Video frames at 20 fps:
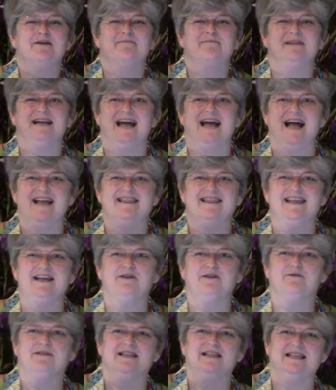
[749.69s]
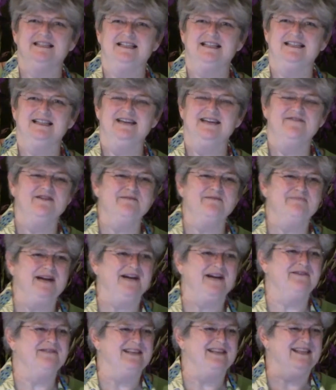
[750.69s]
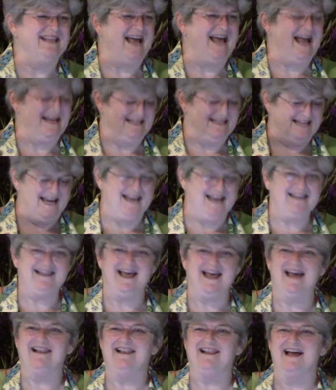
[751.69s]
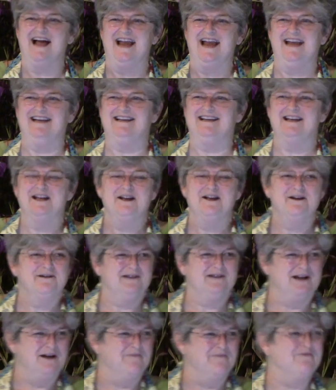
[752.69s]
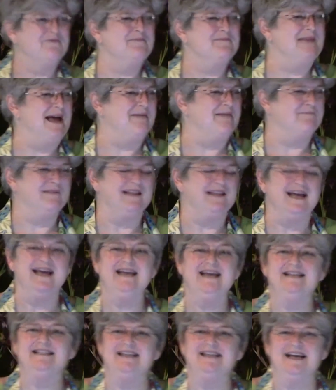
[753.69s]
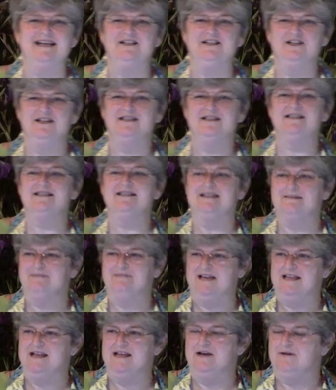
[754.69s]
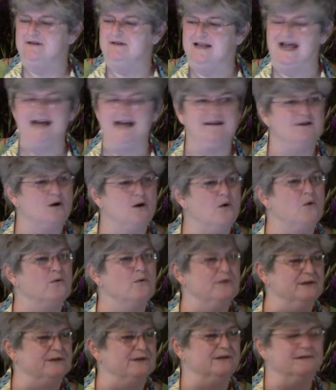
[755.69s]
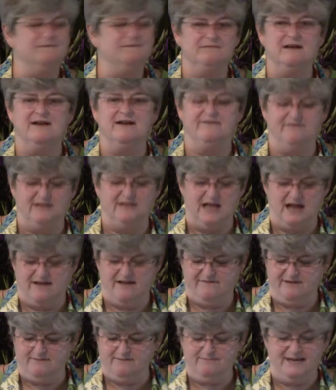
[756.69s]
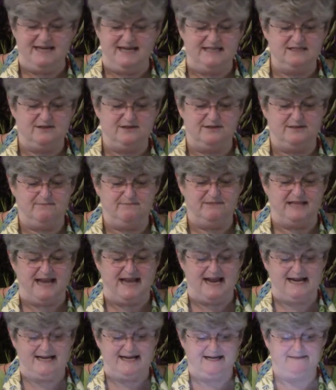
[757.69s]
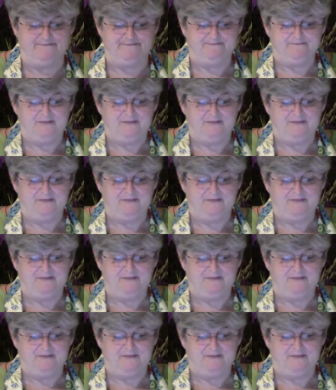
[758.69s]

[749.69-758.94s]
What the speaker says: But I think this is even bigger than that. Take that light, come from that place, and just be that holder of love and peace on the planet.